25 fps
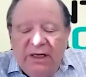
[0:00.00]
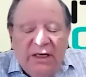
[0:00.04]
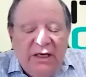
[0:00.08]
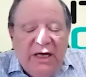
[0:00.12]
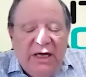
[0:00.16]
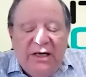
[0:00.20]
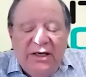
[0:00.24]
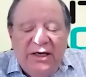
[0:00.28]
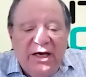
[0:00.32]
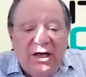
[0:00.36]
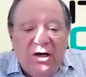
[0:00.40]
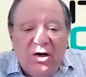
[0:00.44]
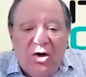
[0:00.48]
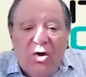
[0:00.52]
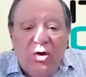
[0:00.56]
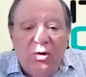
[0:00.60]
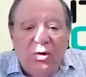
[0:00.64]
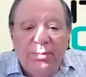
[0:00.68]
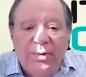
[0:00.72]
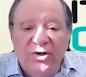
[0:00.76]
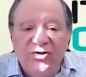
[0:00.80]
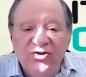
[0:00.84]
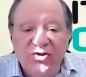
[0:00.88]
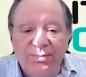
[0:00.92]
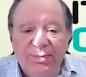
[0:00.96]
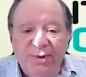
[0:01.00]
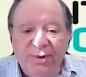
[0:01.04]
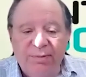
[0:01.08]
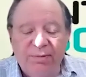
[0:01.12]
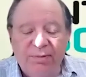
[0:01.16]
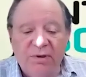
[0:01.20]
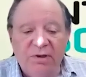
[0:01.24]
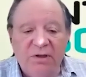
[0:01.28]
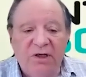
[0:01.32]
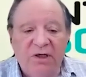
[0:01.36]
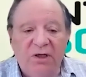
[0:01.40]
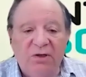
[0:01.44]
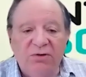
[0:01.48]
and get a whole bunch of
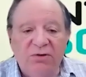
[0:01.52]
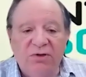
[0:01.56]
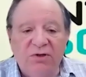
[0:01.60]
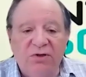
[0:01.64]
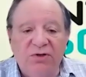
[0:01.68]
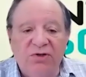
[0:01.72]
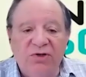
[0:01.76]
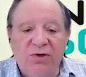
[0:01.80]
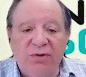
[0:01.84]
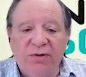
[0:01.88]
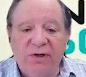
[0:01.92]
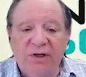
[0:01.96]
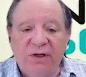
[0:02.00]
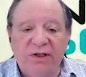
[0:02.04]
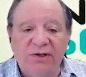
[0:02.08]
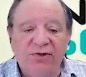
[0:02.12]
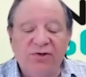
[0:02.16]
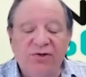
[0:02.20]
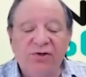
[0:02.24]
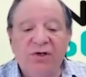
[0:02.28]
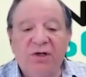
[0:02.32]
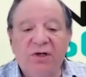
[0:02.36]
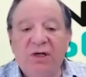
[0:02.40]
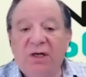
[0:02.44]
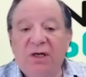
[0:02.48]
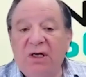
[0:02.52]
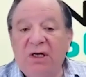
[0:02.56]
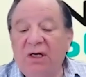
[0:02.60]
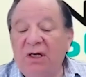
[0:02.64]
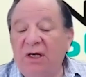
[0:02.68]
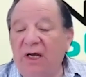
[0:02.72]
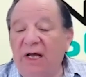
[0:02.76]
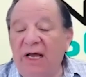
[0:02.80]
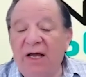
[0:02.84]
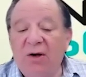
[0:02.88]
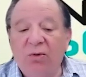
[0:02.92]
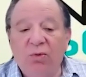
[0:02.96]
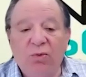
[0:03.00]
people, to do this.
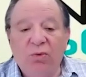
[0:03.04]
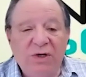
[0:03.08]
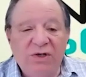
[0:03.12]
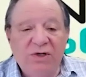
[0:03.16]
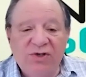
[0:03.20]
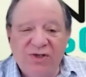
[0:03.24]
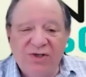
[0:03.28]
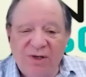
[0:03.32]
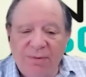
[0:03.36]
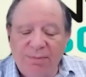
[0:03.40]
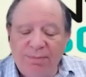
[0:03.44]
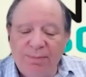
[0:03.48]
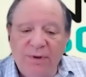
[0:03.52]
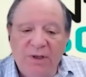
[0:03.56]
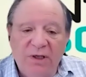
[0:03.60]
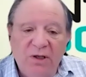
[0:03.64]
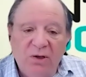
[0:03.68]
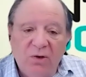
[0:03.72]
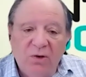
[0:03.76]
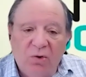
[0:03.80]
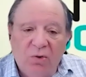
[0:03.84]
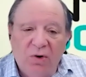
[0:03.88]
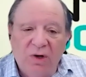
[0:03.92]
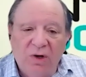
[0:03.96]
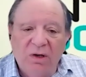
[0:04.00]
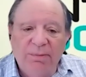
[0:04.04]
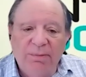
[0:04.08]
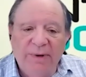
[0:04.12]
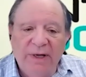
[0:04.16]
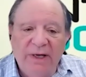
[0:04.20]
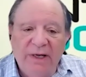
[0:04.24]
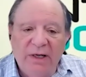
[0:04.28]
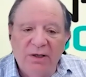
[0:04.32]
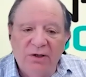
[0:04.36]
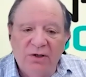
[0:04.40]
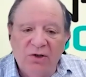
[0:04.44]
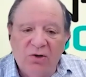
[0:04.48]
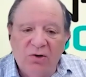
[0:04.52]
And we simply
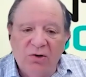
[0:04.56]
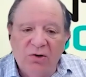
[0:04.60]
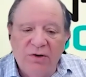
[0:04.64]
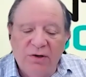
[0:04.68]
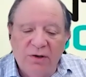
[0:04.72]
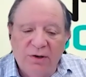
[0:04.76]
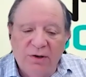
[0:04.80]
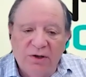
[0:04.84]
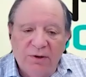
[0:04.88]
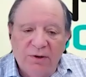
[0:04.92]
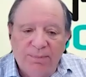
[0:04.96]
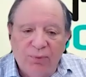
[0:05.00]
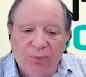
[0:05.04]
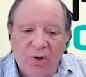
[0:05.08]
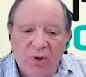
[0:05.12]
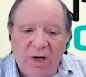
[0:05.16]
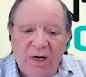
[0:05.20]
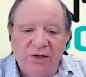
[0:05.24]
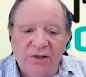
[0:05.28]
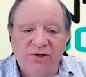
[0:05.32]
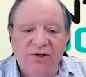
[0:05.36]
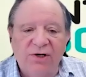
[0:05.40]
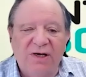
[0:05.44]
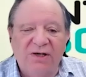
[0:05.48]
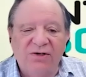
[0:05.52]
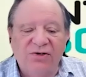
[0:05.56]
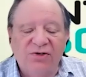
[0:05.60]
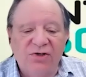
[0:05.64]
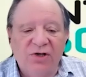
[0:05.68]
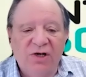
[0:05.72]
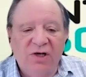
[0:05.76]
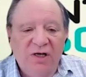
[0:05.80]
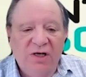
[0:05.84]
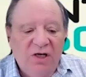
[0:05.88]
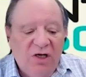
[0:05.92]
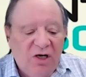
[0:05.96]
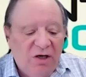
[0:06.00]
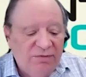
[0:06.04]
automated the process
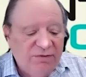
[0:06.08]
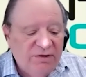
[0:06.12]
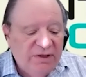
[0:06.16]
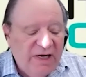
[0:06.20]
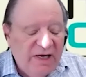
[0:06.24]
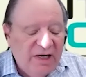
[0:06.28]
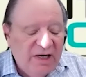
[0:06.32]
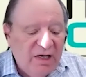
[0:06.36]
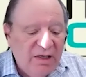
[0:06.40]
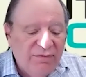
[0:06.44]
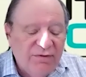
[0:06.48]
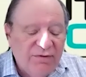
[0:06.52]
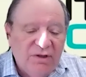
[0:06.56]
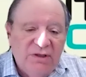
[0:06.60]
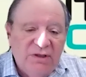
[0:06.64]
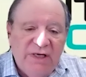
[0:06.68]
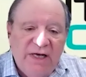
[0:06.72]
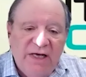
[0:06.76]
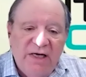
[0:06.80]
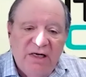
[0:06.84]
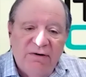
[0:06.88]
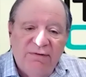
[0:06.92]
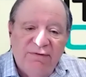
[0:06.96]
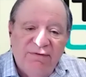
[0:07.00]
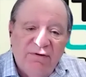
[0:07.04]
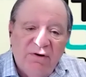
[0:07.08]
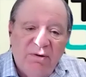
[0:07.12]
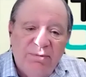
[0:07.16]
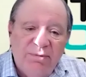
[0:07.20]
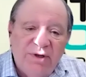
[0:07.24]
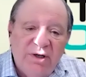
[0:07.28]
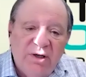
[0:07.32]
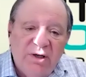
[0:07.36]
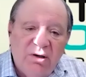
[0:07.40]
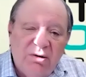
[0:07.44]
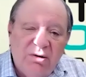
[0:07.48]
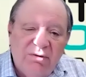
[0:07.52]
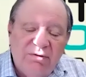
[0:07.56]
of taking the data from
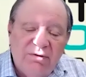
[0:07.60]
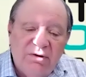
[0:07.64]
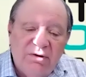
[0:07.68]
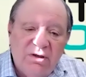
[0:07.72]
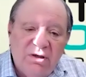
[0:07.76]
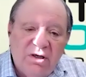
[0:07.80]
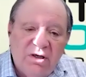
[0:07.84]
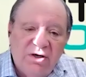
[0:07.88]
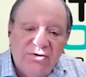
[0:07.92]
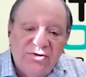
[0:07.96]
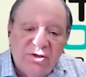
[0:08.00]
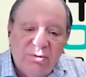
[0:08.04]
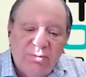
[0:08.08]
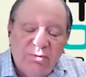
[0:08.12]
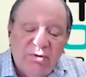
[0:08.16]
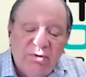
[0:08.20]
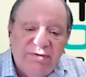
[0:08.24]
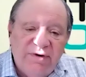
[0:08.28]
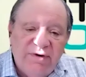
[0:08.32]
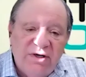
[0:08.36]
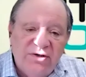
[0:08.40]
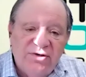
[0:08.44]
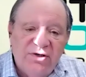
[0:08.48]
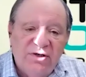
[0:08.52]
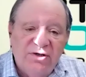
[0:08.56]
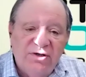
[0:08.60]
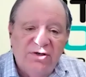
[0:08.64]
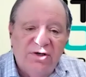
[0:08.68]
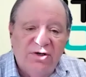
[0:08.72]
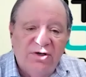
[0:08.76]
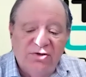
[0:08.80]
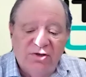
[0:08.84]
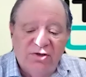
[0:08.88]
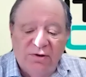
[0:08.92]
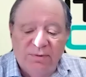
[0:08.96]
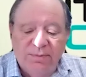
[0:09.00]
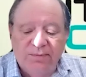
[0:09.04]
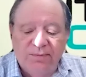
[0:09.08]
their customer-facing
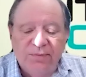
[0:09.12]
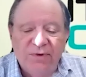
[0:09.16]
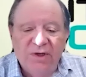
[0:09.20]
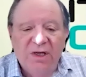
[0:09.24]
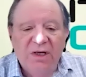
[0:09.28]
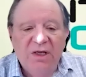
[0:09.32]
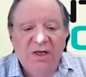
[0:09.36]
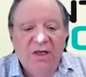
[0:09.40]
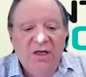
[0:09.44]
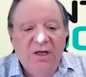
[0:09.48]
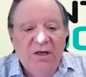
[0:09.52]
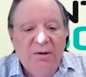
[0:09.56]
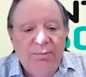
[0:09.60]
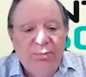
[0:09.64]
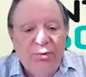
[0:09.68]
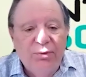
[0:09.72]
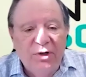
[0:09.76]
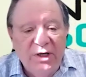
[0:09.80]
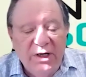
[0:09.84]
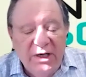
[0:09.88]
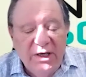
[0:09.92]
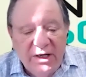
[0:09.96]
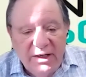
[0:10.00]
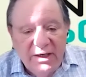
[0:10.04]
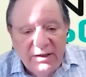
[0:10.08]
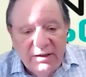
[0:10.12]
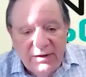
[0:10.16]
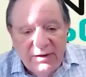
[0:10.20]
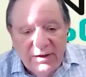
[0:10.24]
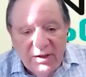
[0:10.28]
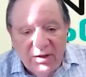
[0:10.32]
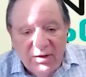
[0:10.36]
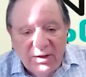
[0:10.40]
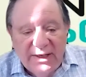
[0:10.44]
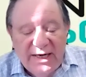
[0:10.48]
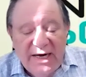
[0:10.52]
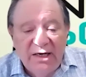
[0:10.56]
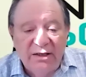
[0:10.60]
system, putting it into
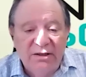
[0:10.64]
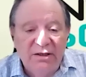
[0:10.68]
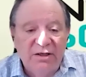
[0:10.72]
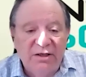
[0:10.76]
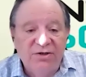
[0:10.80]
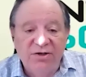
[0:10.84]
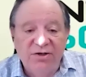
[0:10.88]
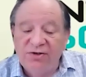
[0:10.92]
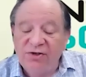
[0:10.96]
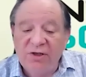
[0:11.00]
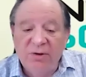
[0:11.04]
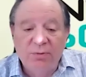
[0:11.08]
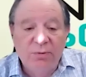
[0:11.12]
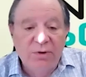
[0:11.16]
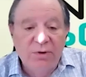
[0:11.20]
their accounting system,